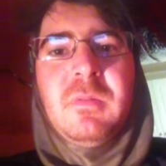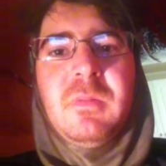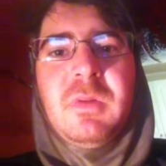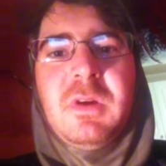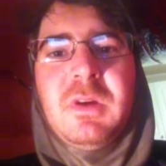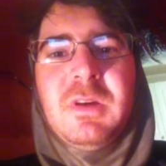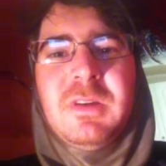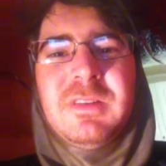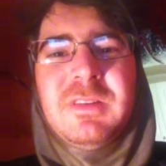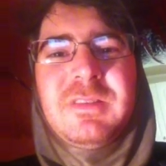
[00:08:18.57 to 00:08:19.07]

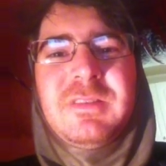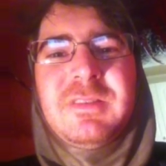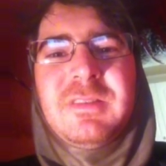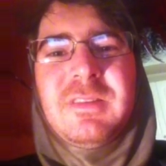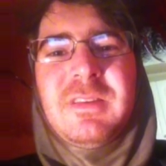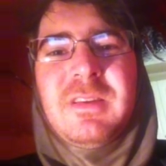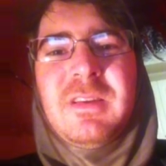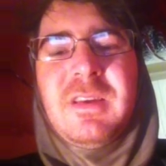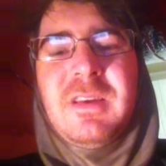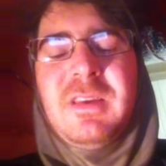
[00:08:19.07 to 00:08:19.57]
Because,
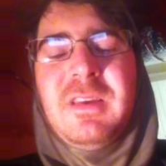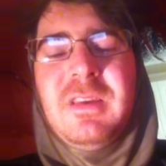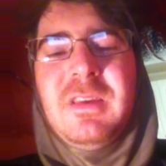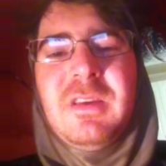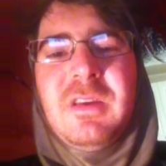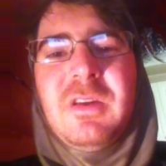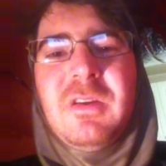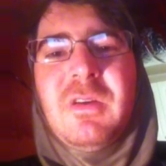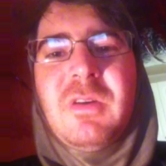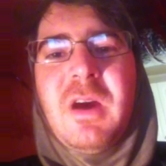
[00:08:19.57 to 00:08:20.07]

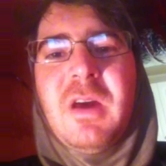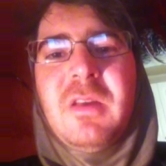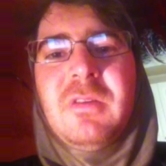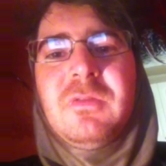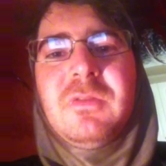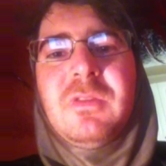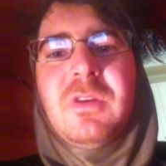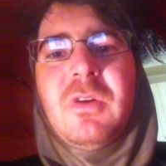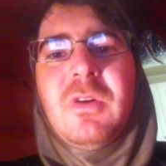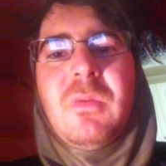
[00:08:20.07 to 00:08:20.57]
you know, I
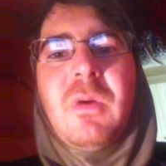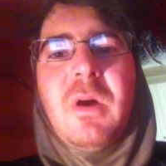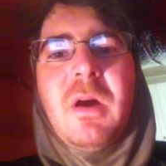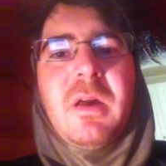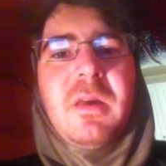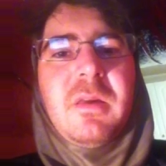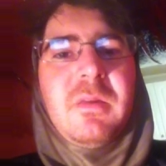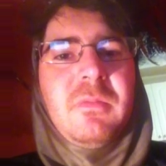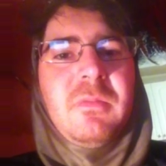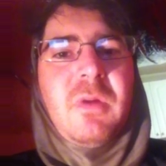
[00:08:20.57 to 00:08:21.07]
don't know
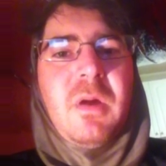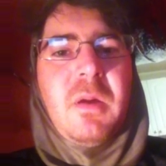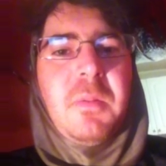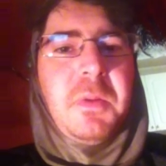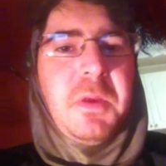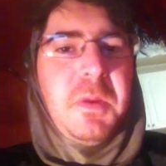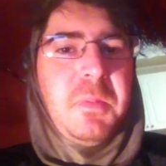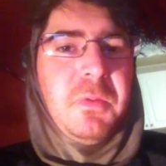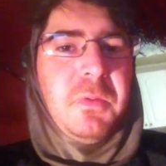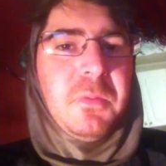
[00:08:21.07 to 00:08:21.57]
why
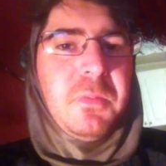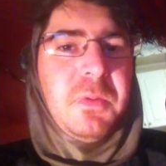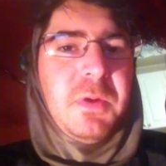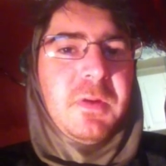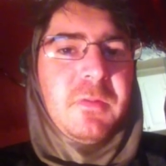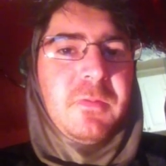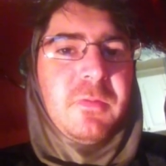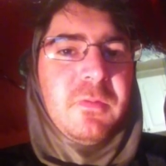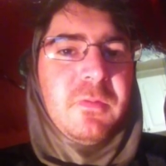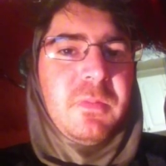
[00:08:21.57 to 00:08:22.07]
people are
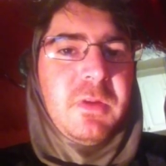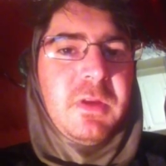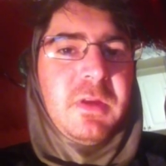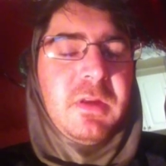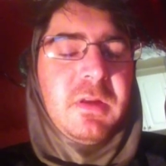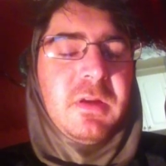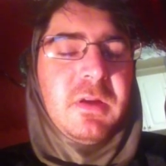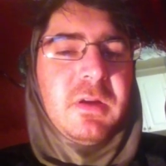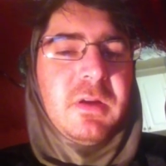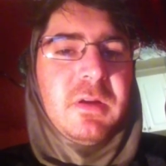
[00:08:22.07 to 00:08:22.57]
picked for
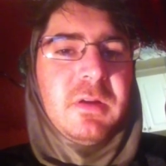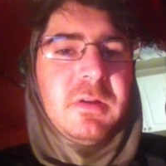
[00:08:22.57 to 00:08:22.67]
being,